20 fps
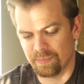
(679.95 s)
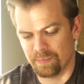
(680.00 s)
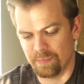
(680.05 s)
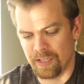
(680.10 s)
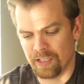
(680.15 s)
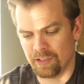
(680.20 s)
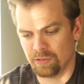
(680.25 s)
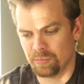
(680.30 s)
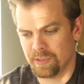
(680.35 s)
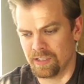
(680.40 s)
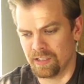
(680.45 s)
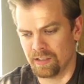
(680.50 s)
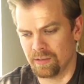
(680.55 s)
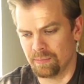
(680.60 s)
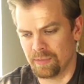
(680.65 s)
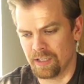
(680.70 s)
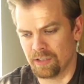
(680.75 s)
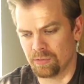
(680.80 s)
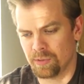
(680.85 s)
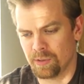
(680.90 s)
Makes me
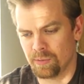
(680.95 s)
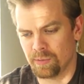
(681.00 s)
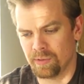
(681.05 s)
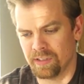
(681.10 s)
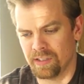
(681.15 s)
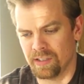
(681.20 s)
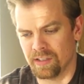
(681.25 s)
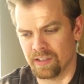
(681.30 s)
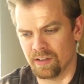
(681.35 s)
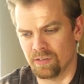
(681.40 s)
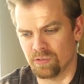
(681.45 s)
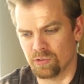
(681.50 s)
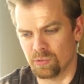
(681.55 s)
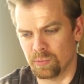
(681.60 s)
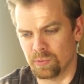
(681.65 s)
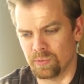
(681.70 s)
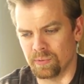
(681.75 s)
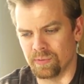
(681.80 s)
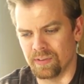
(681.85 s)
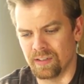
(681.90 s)
really
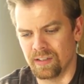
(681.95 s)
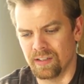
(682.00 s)
uncomfortable.